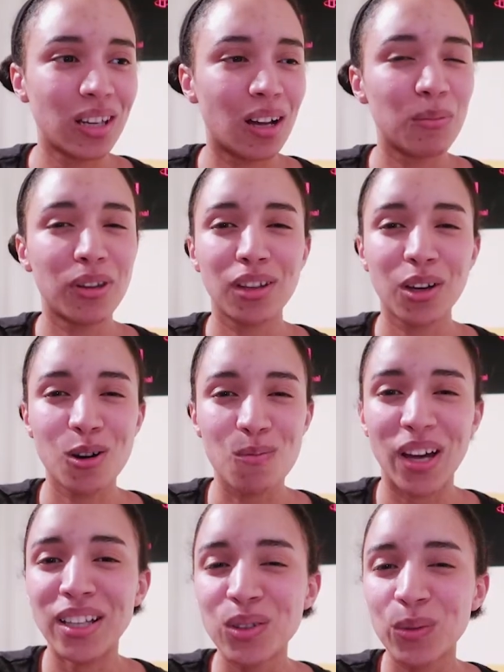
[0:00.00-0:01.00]
tell me in the
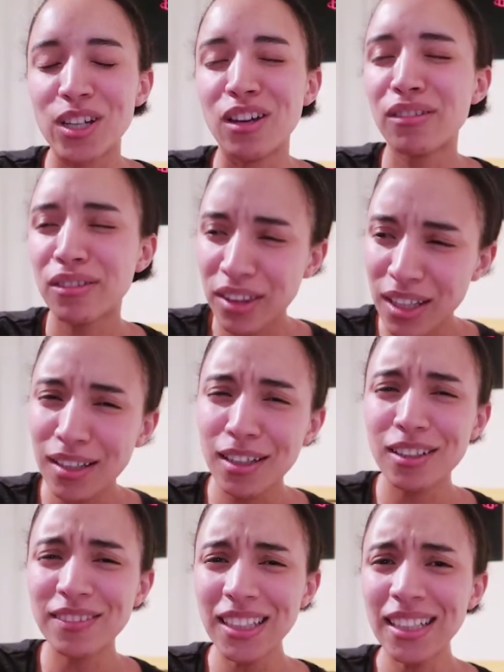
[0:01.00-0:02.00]
comments what you
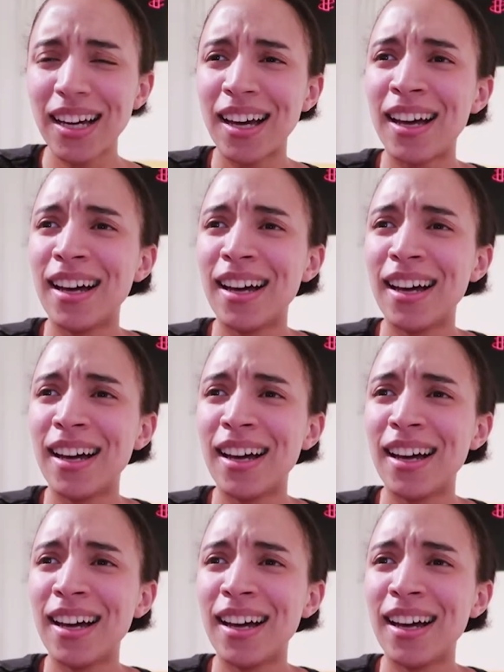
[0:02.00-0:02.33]
think of it.